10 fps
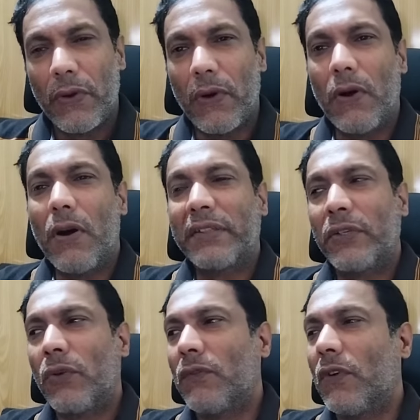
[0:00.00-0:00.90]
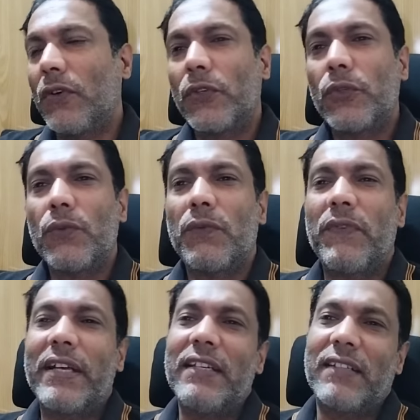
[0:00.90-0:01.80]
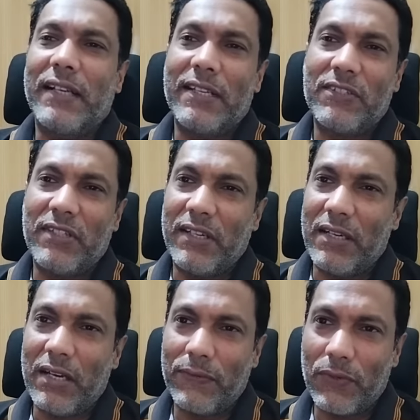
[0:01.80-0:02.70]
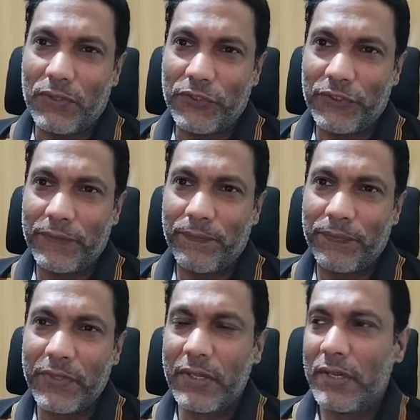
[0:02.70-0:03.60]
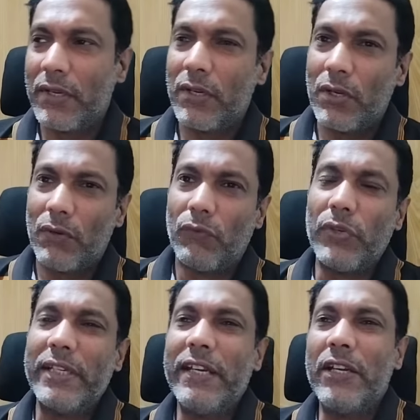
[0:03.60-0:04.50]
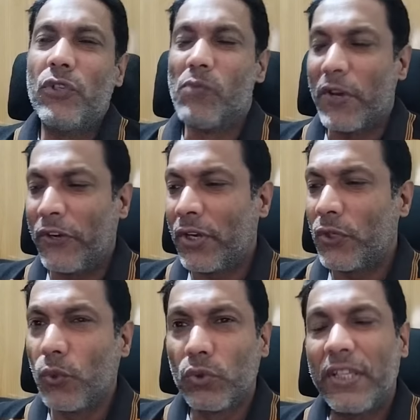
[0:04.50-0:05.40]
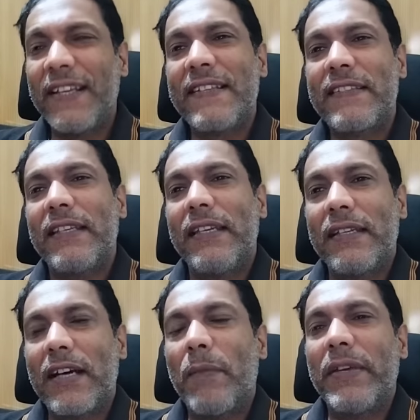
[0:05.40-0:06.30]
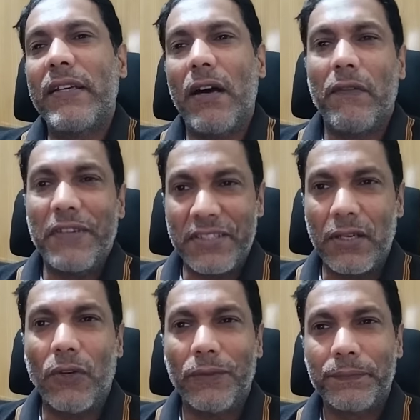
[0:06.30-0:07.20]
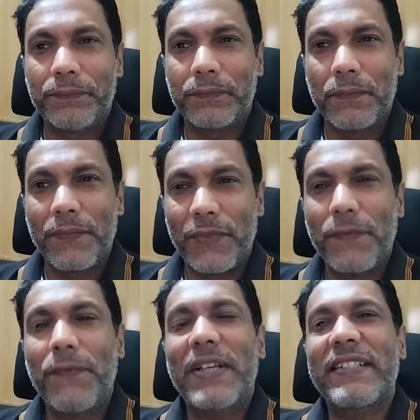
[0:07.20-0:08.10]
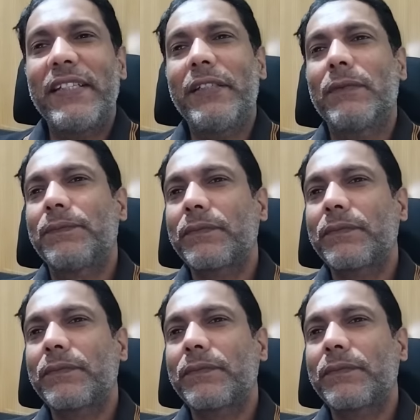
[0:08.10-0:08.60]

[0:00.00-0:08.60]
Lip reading: or they don't want to fight against Tigray forces. We need to monitor two things in coming hours now. Firstly,